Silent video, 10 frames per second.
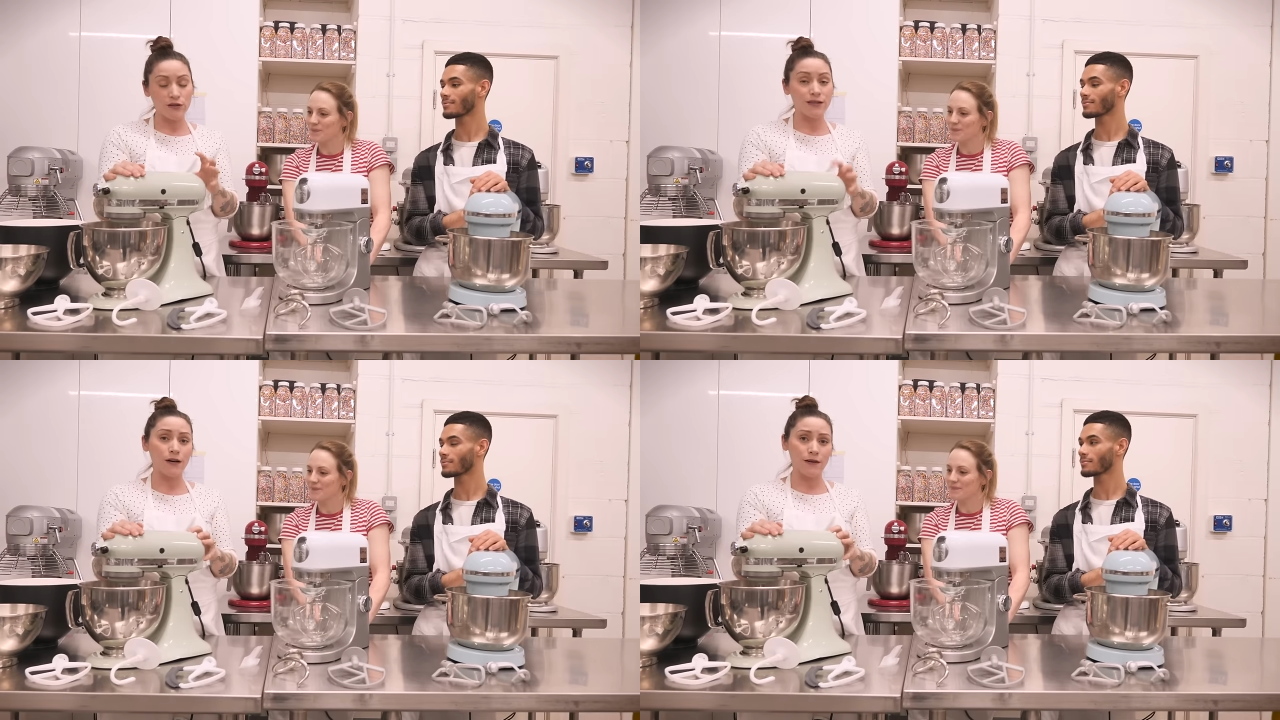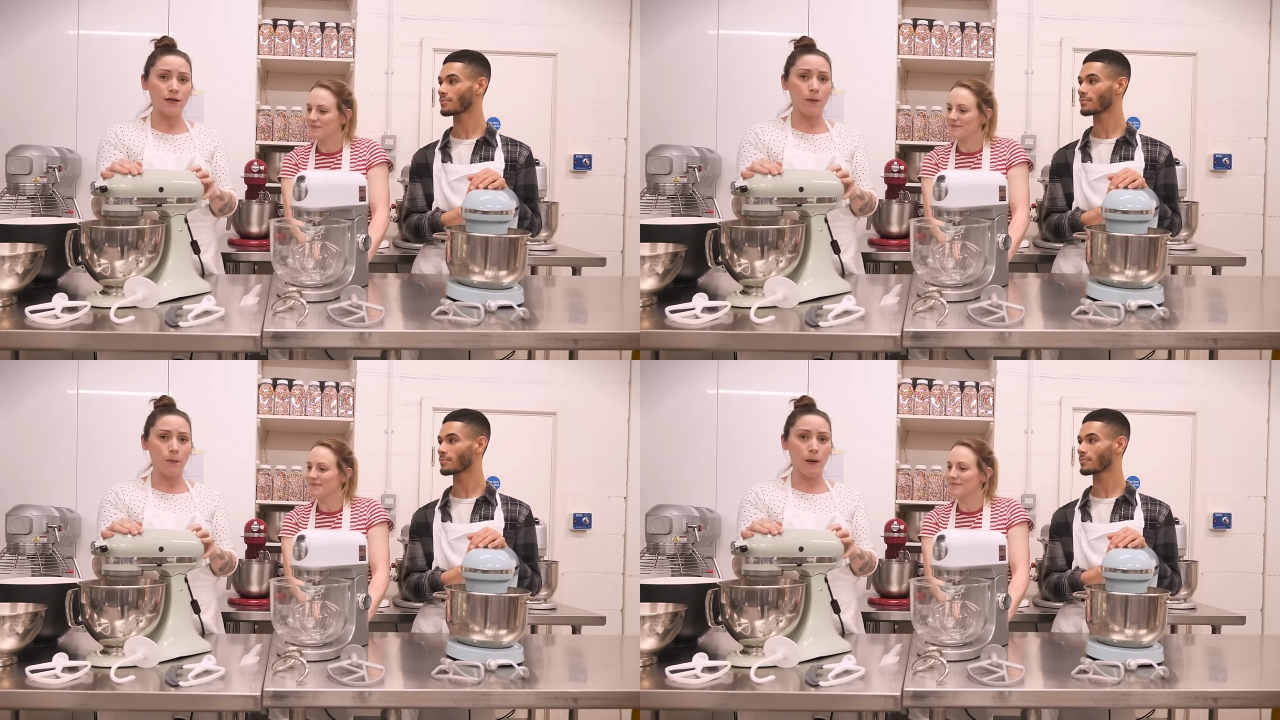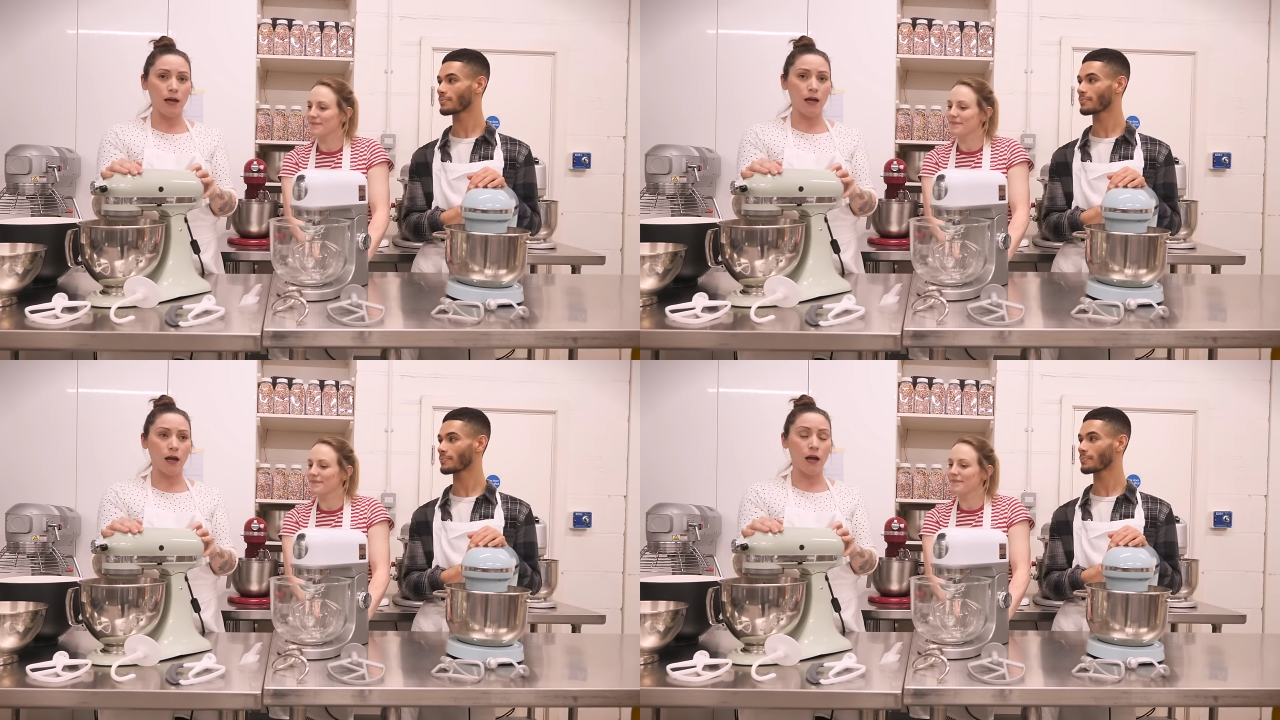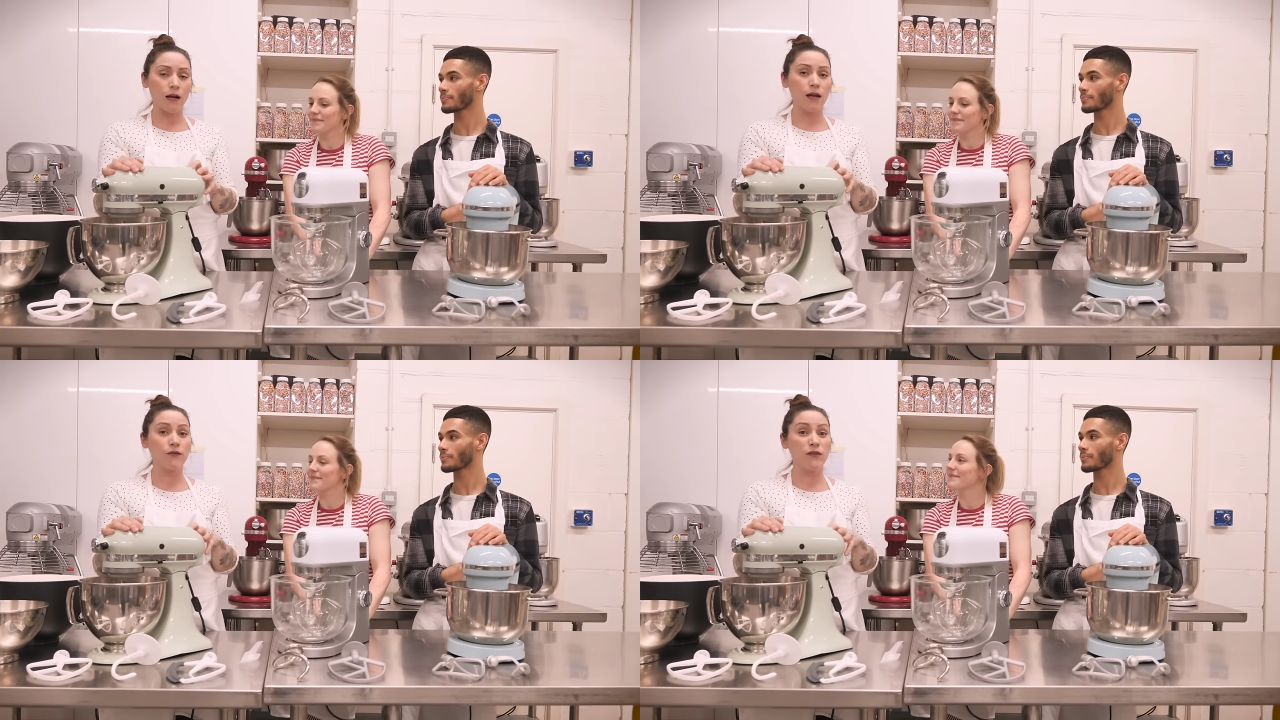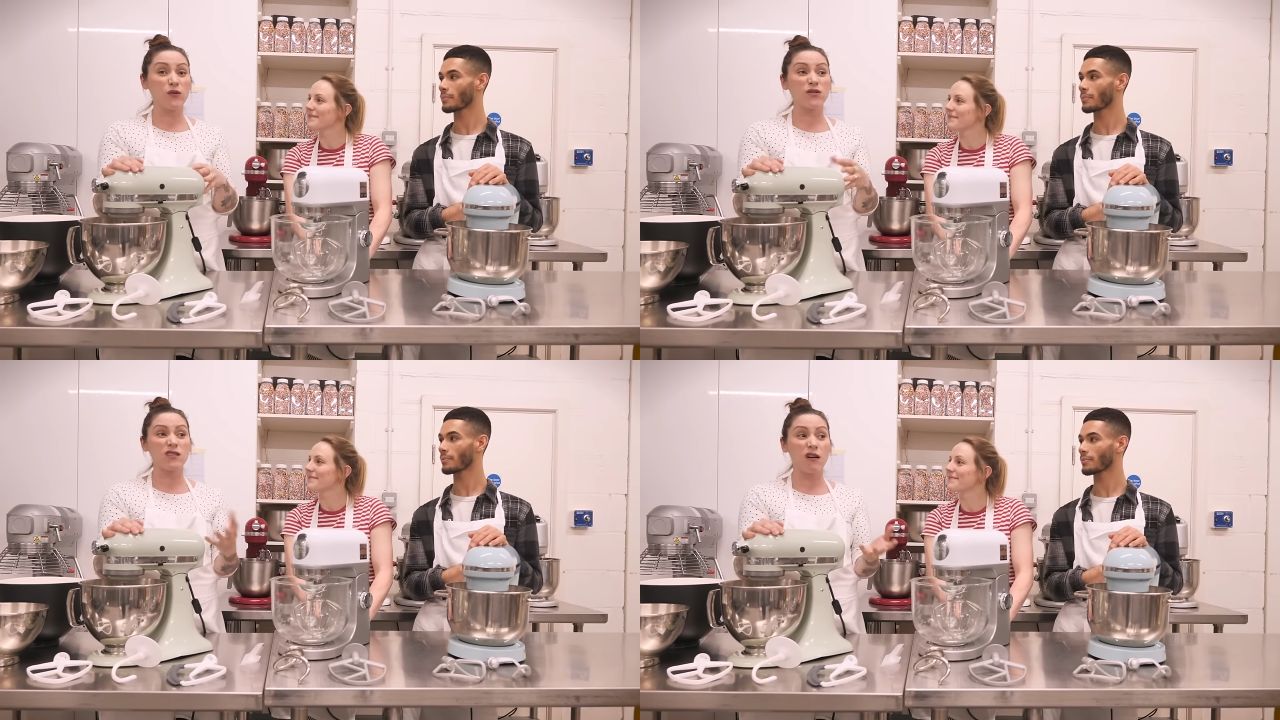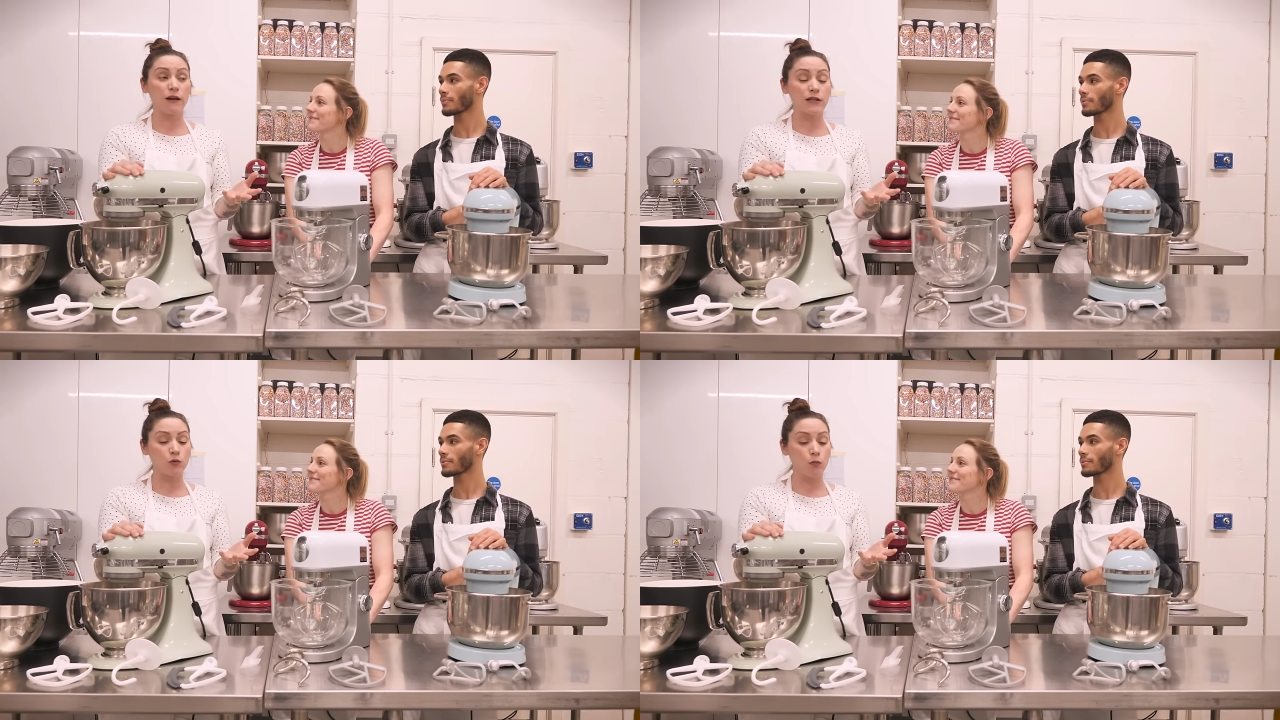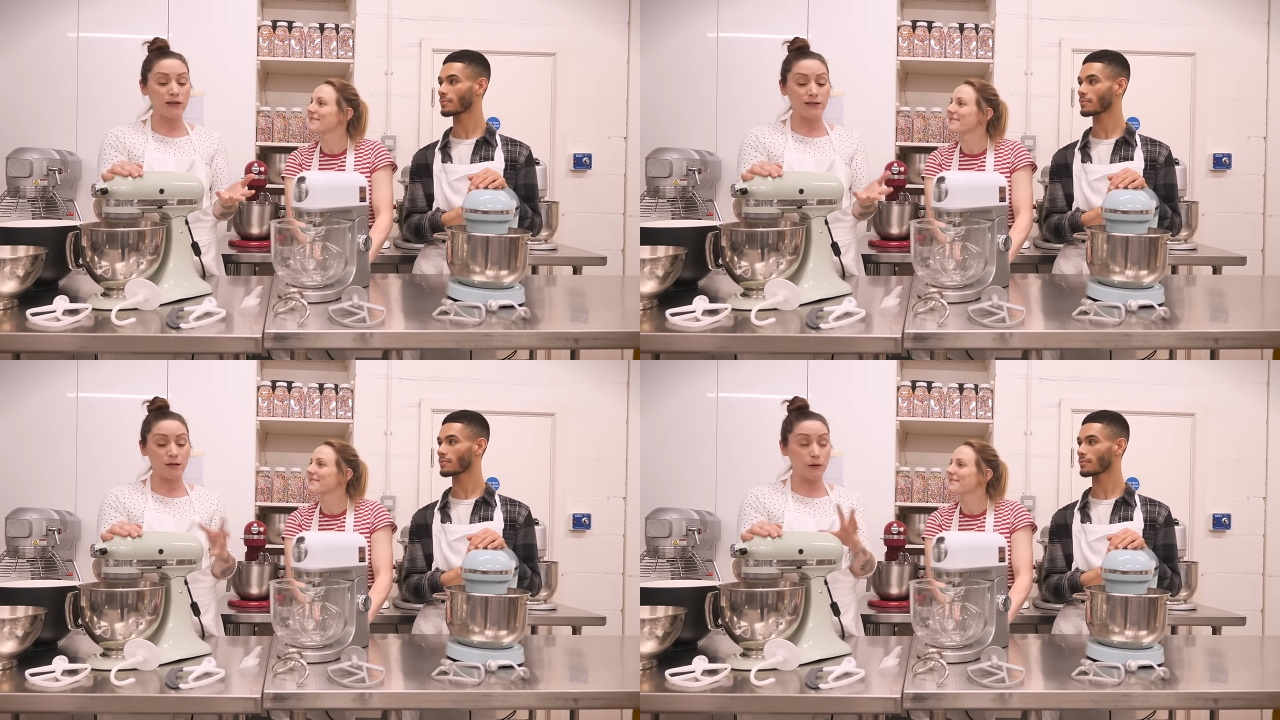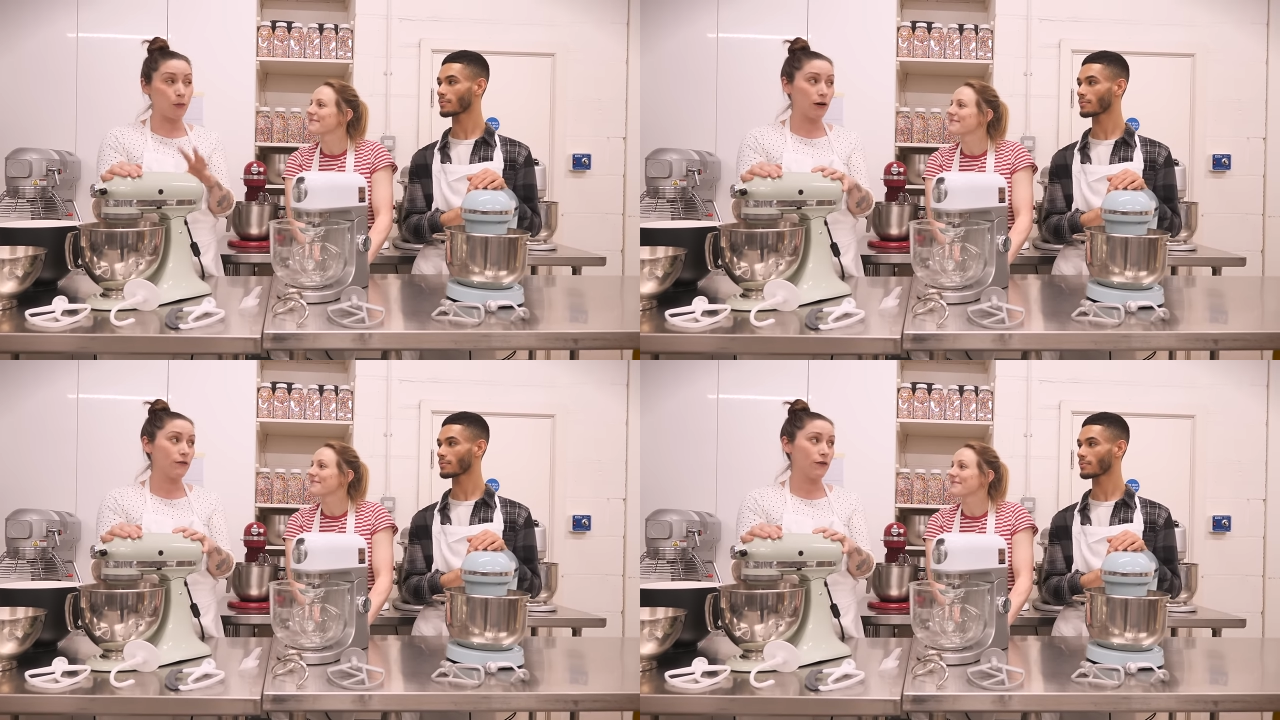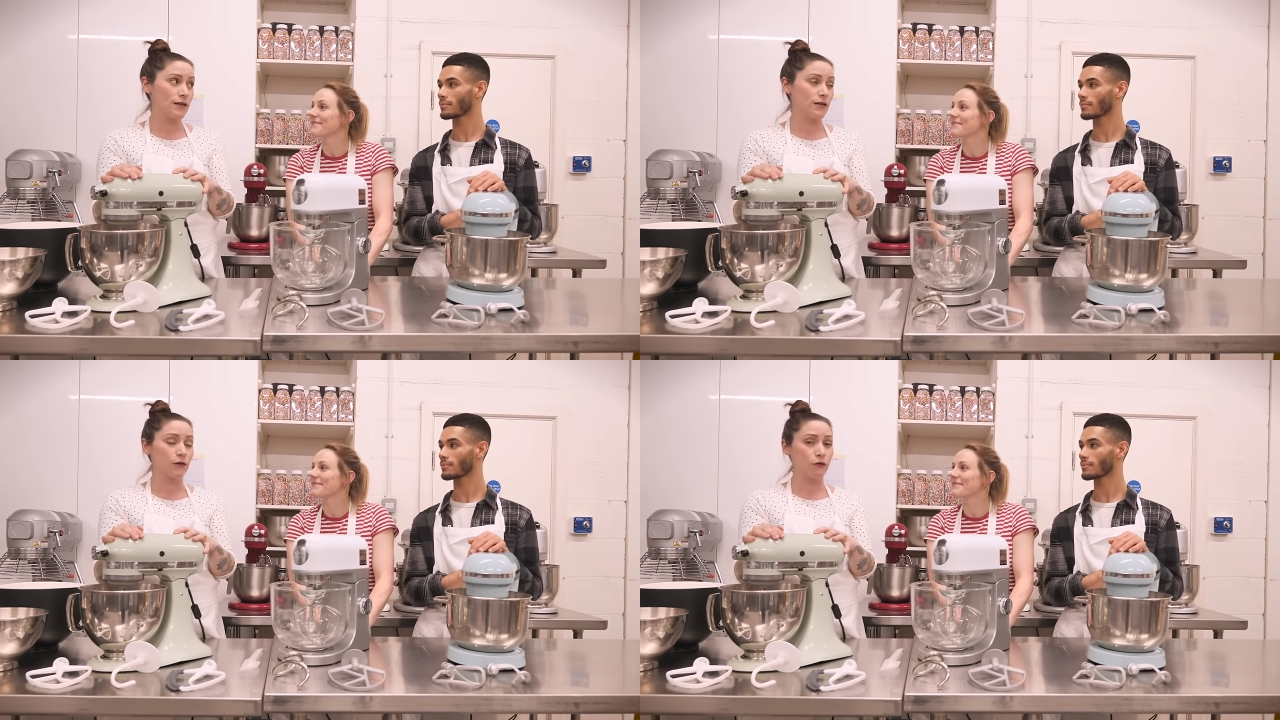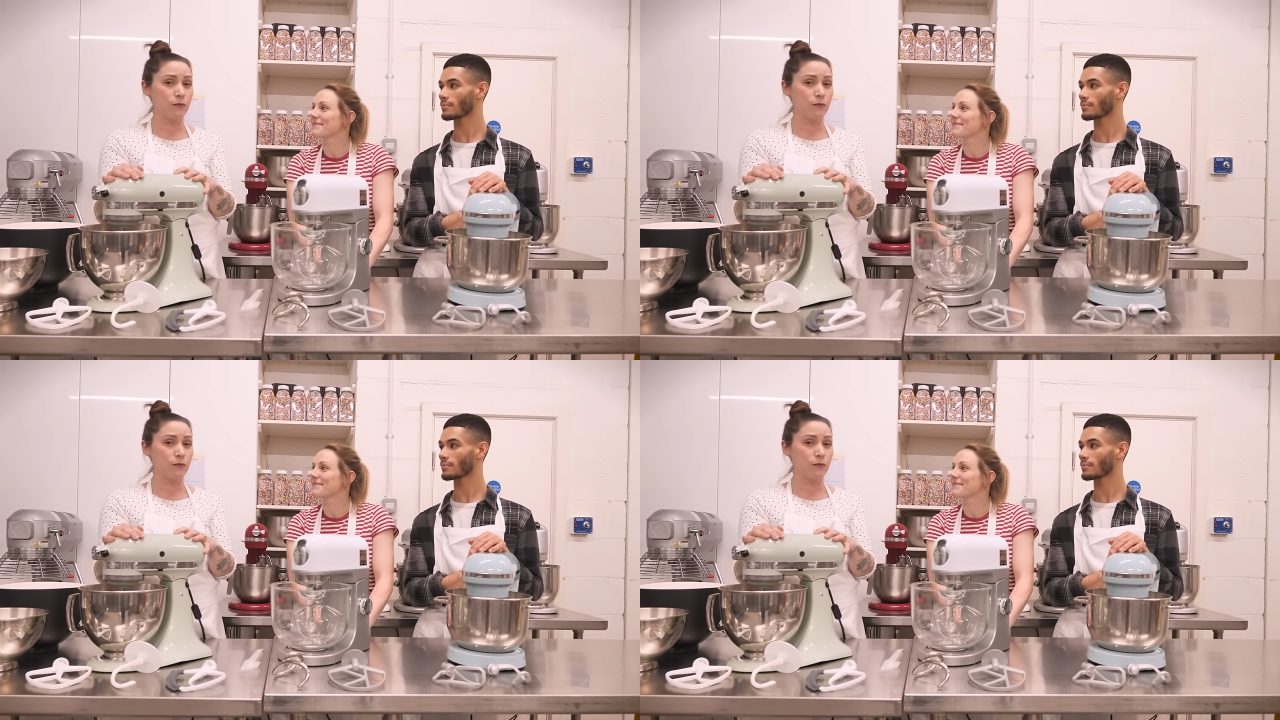Speaker 1: serious about baking, and even if you're starting a small business, I mean, when I first started